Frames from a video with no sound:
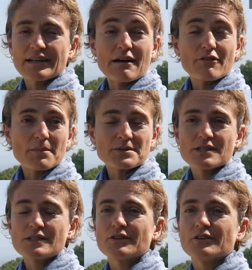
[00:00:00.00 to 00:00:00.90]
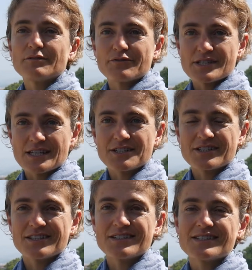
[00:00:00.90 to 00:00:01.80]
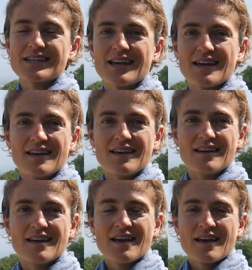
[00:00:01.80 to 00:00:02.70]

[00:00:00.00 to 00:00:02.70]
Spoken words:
They have options to go to different sessions, and